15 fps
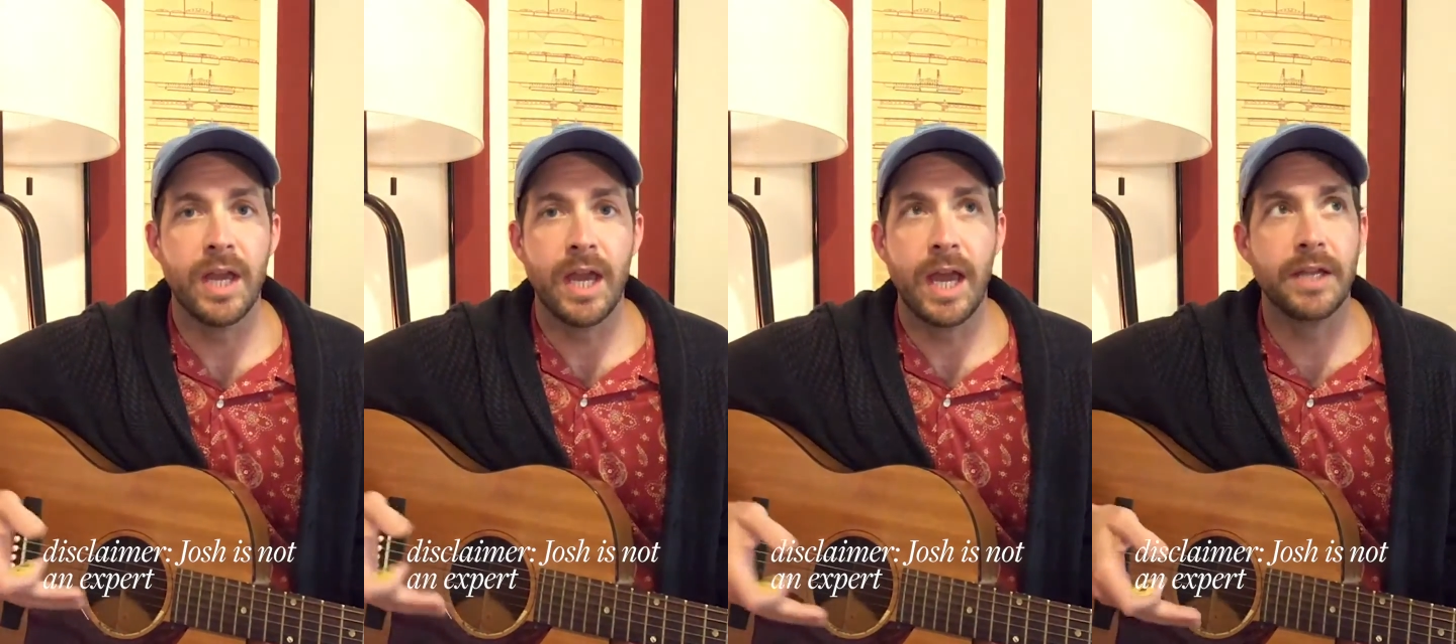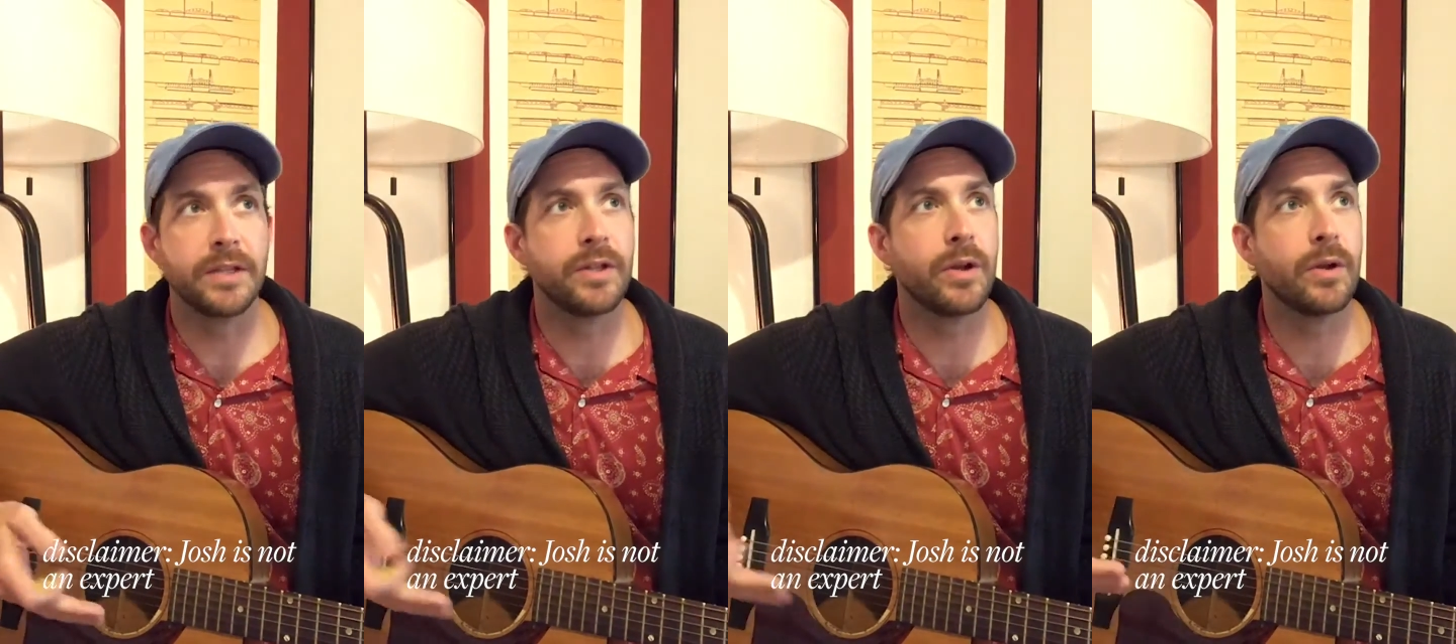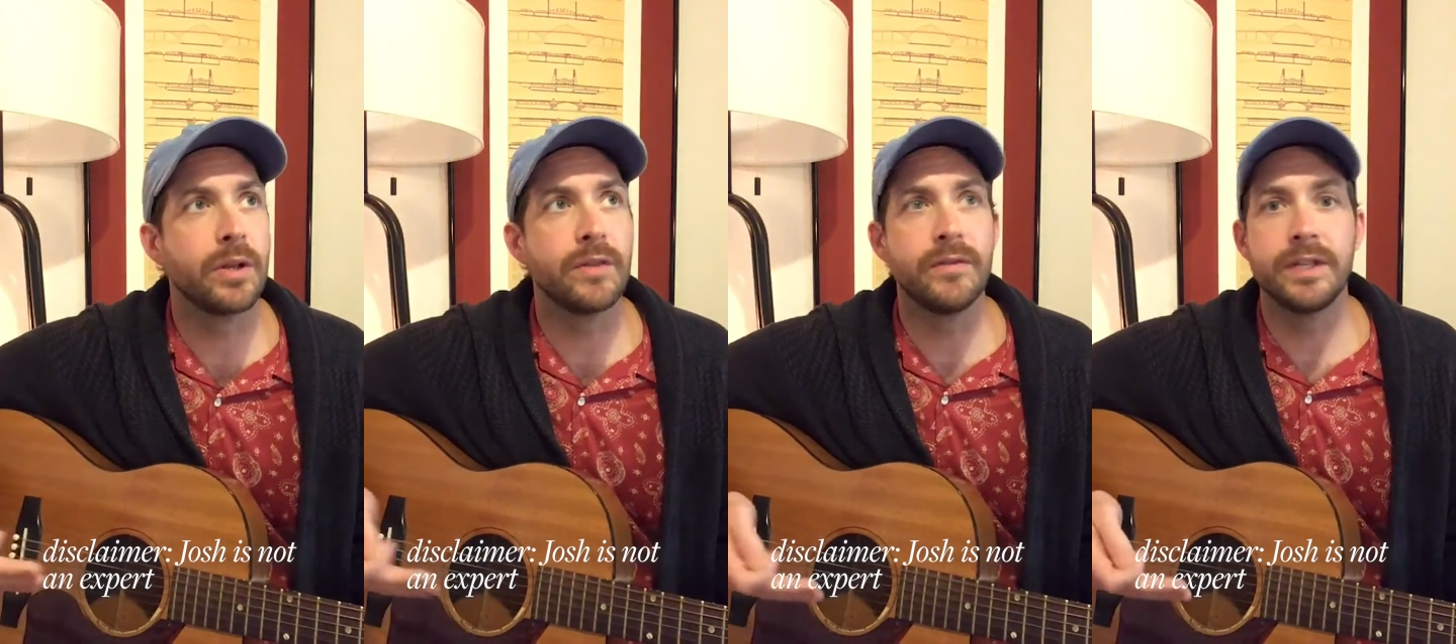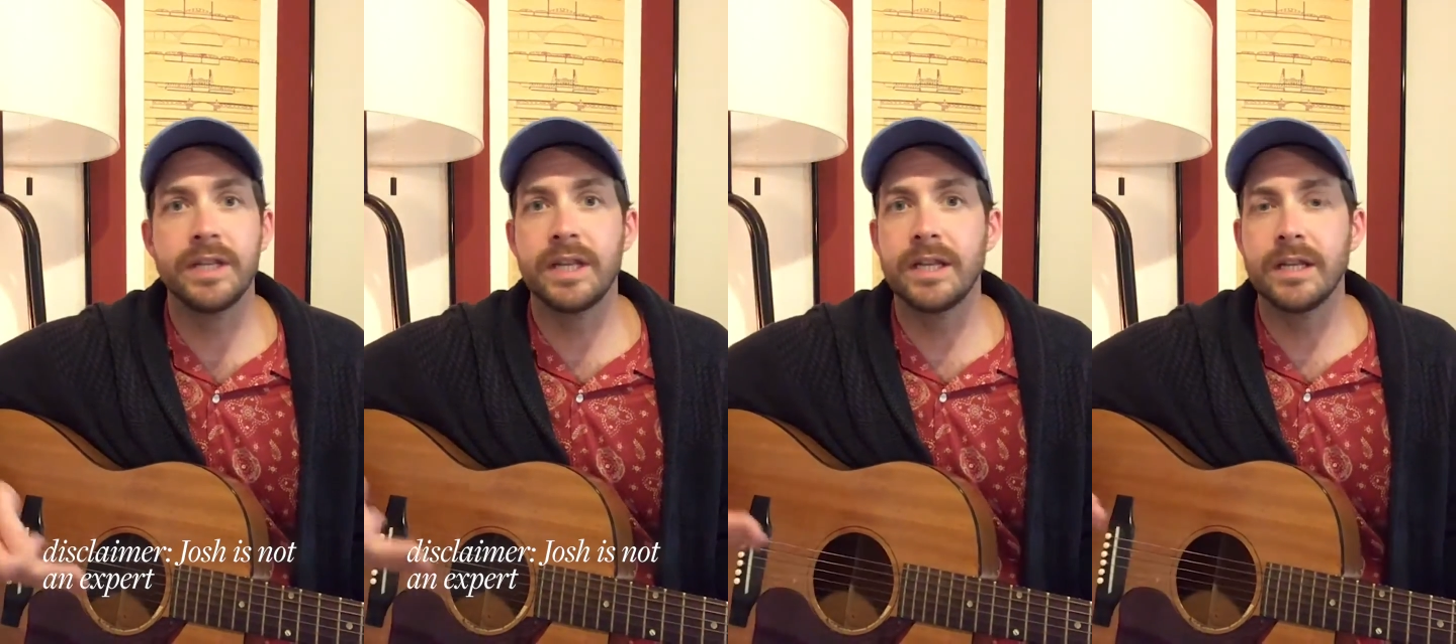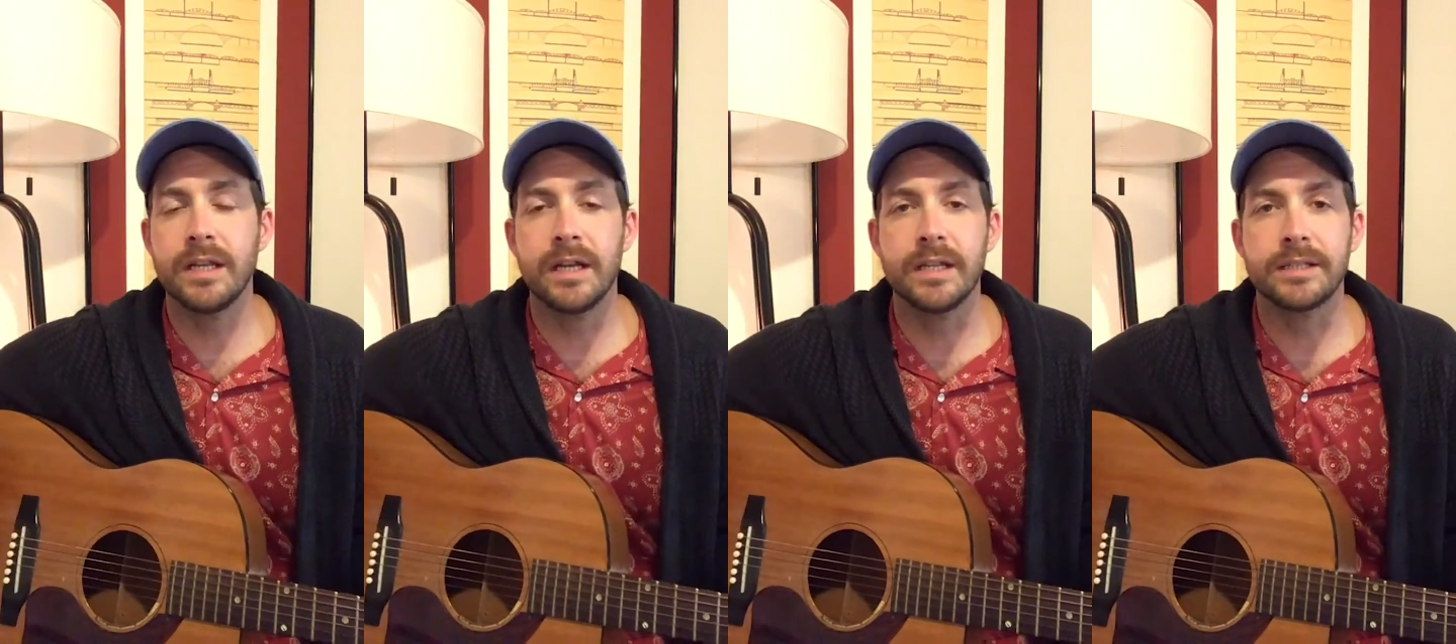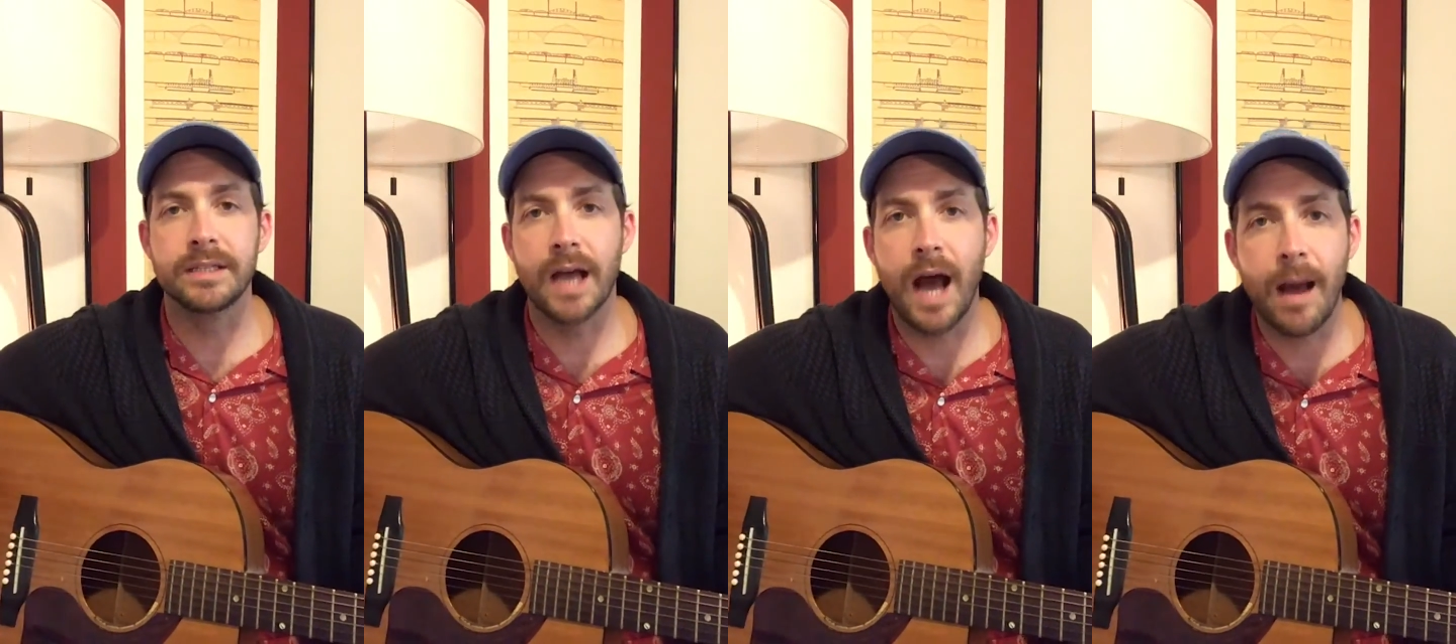and you don't even need a
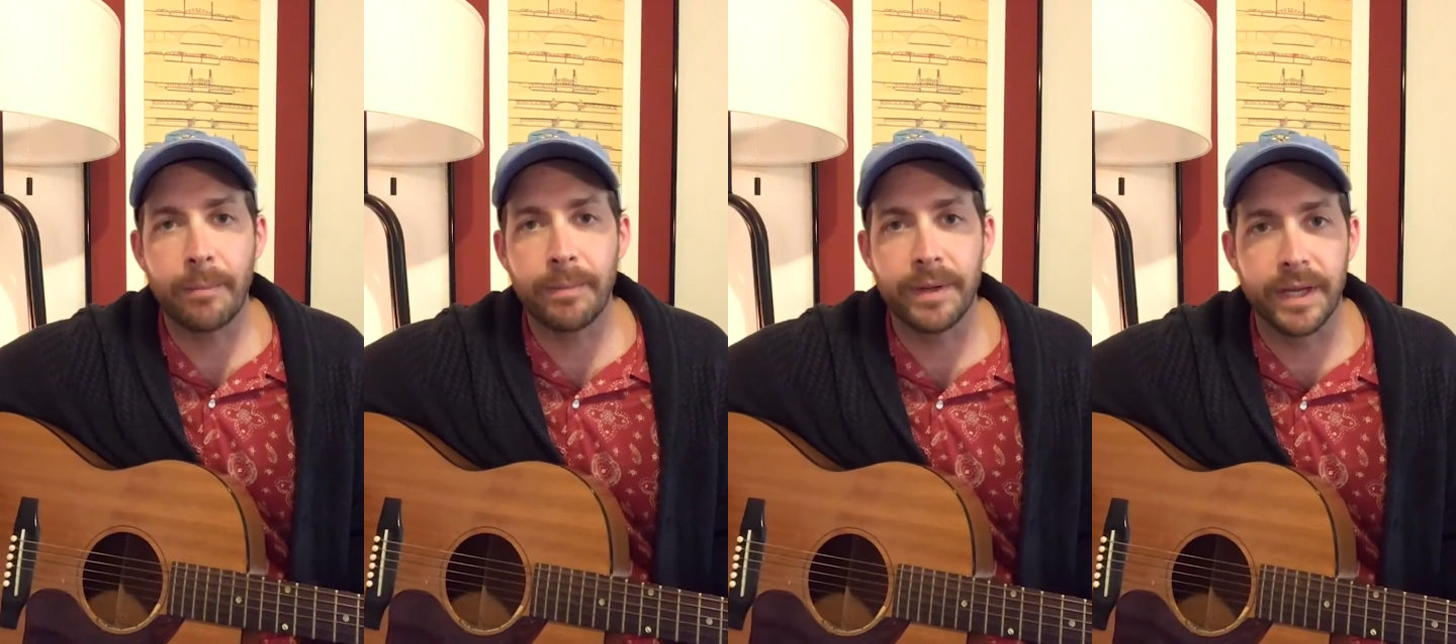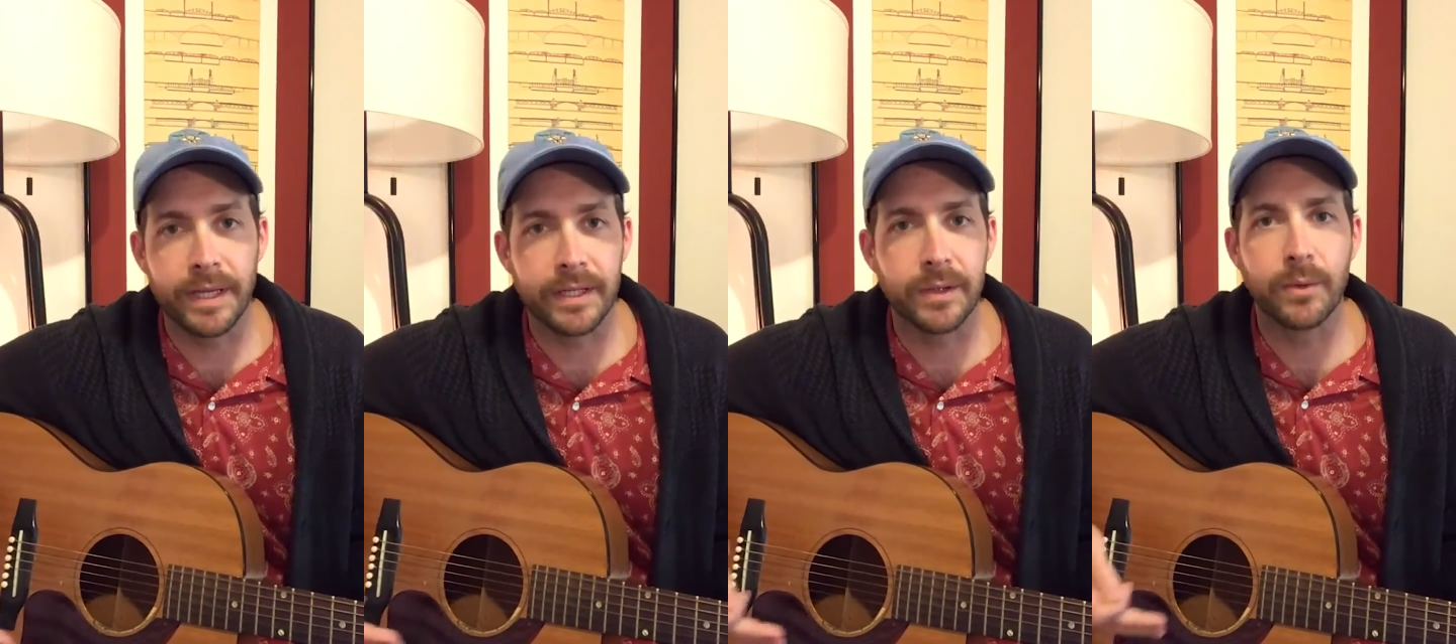topic